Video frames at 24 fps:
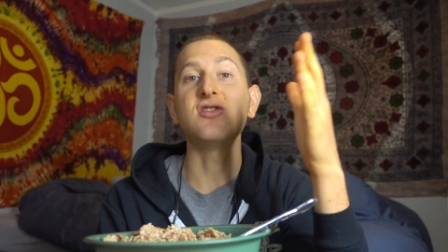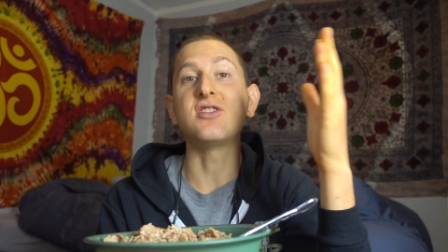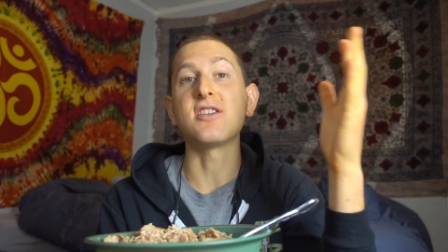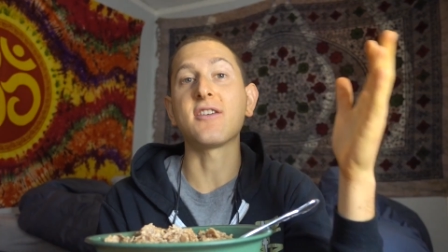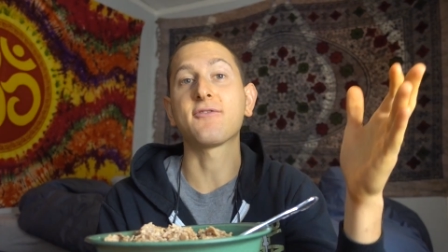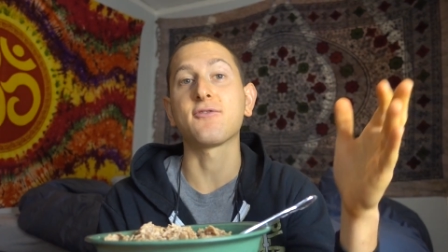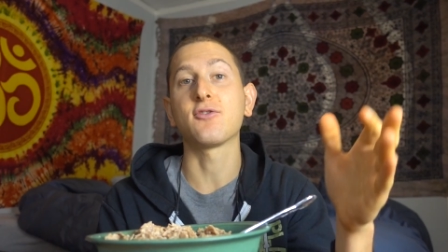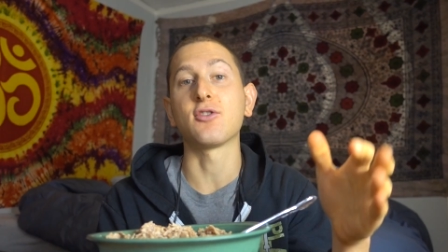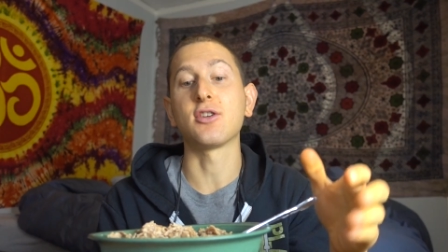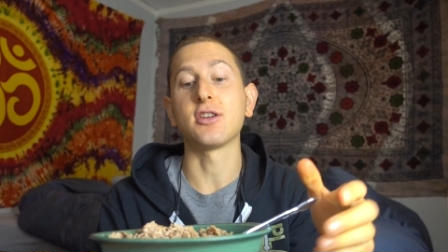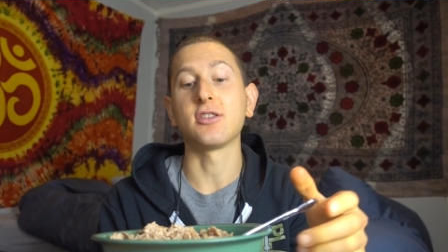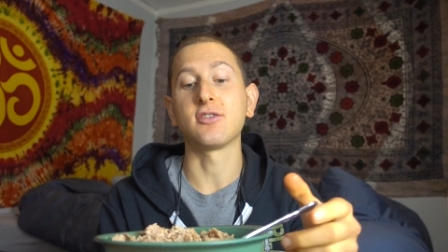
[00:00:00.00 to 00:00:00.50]

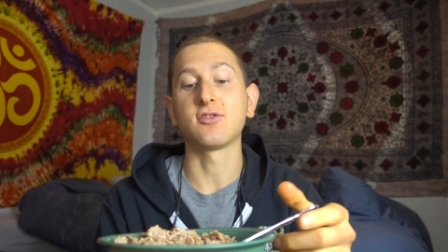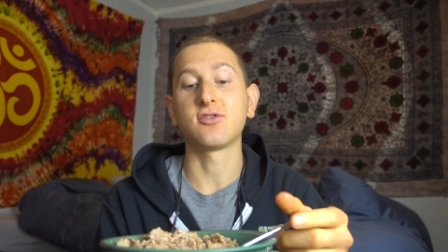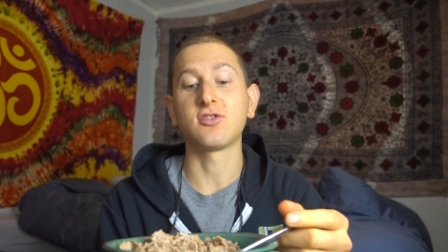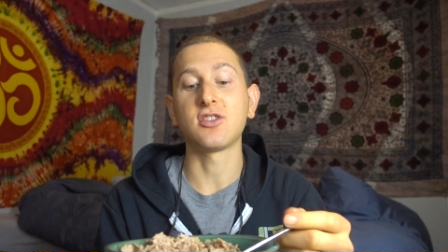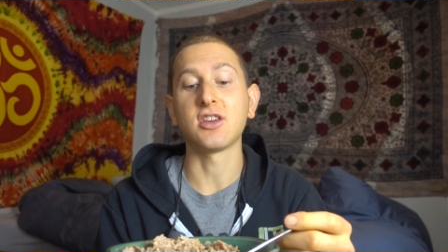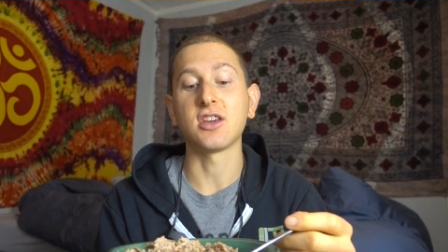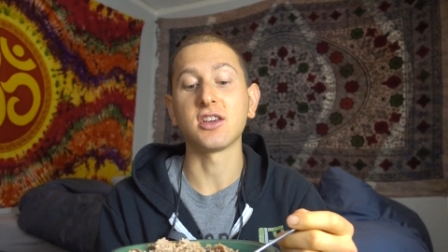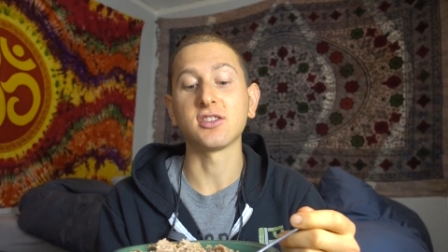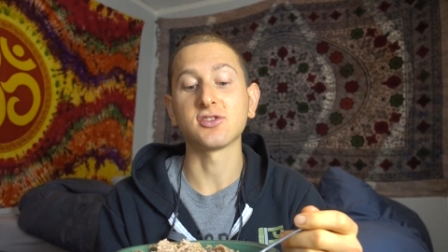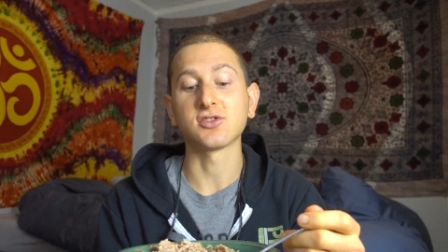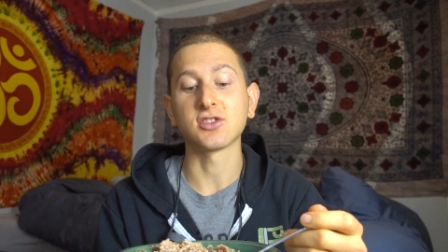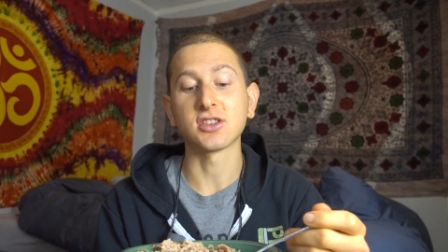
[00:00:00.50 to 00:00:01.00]
different
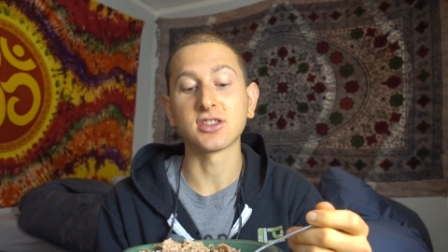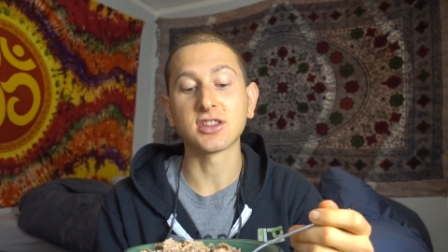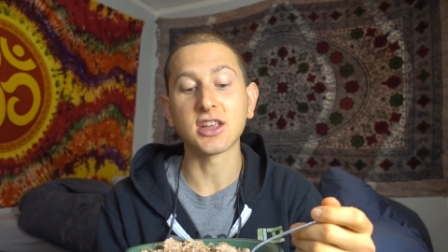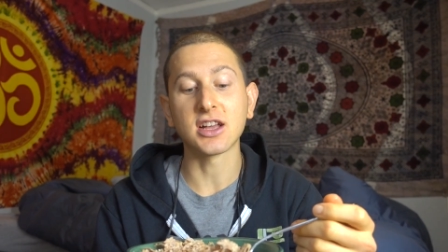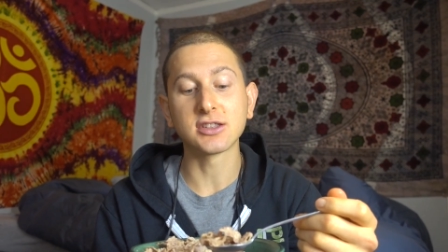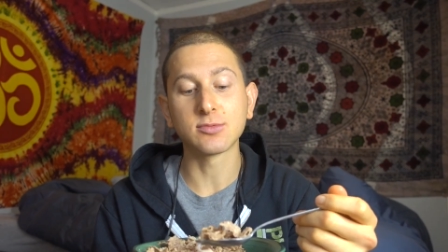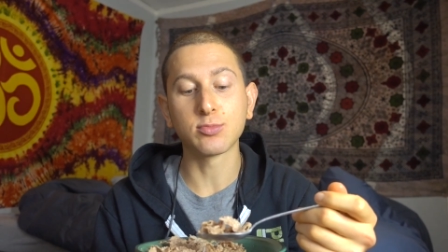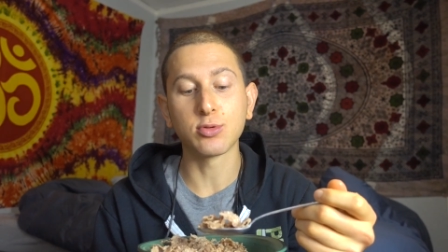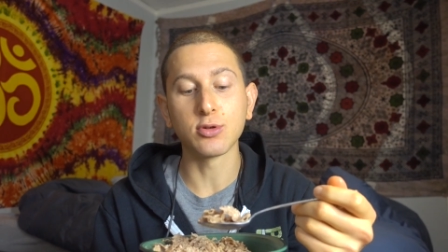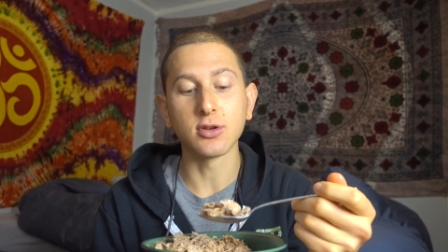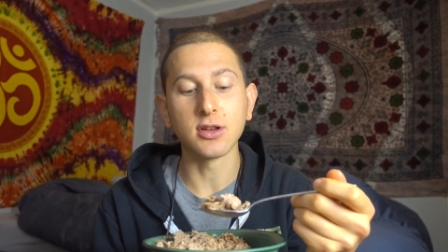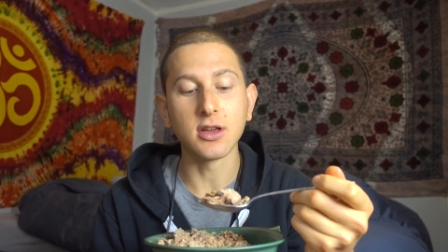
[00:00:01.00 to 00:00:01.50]
things? Like,
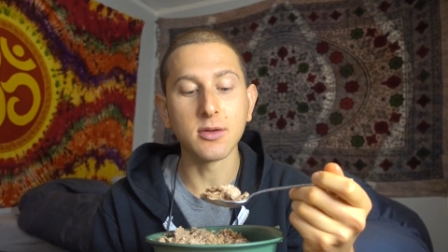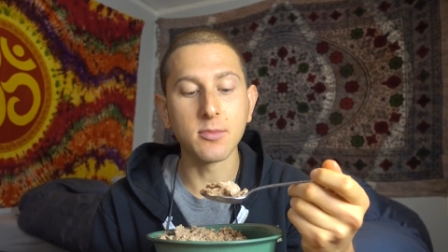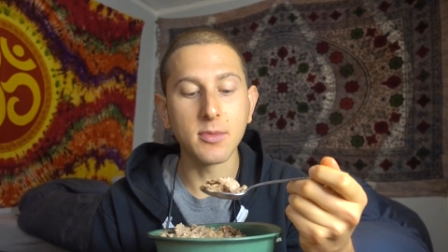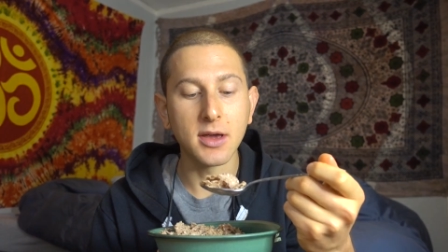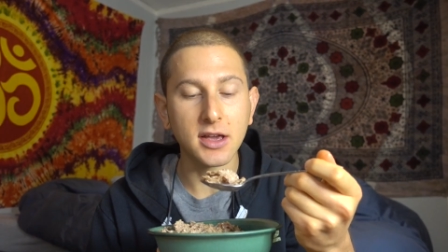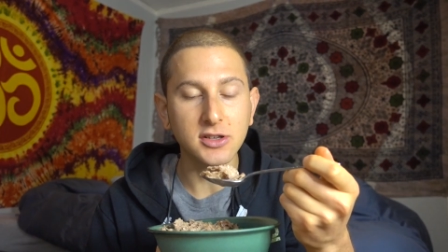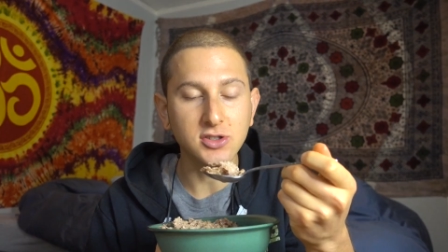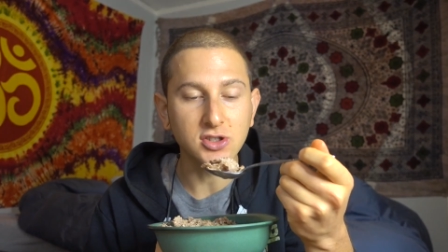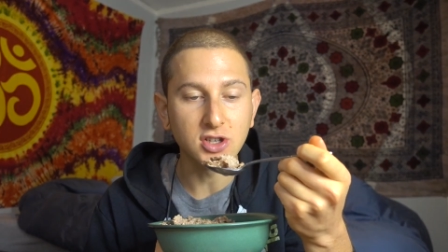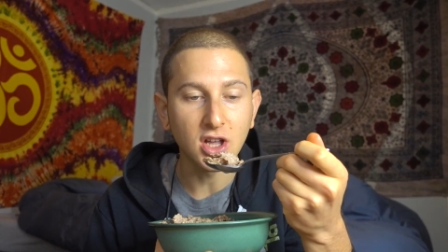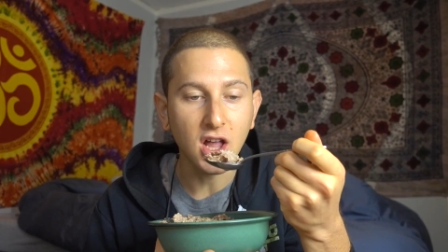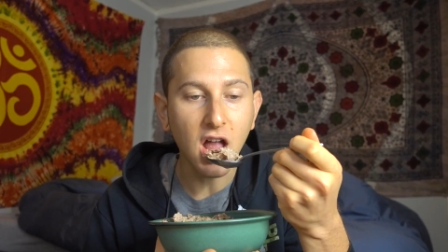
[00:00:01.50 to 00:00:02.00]
that's pretty
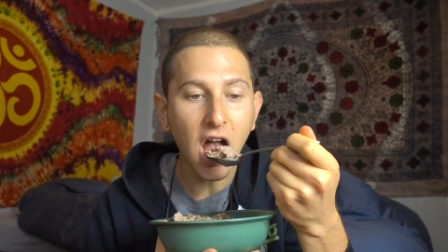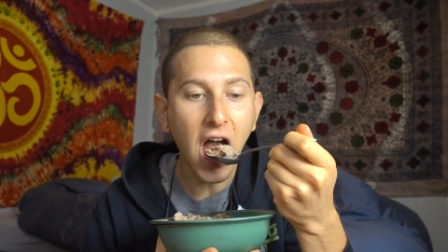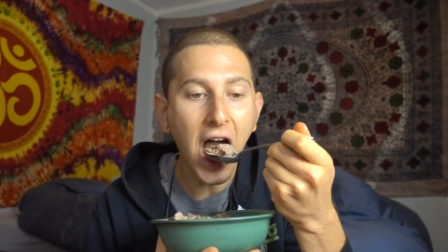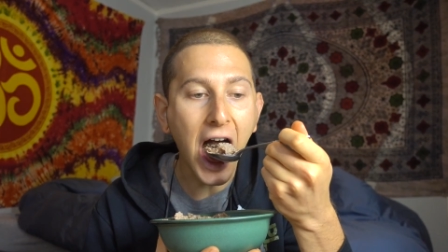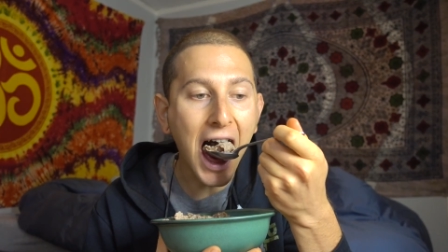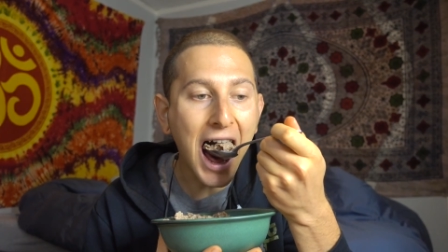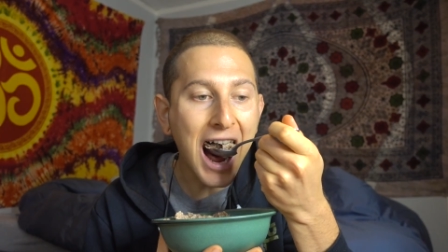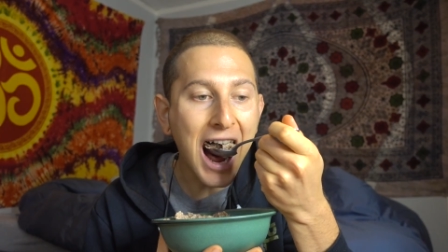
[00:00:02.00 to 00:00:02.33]
amazing.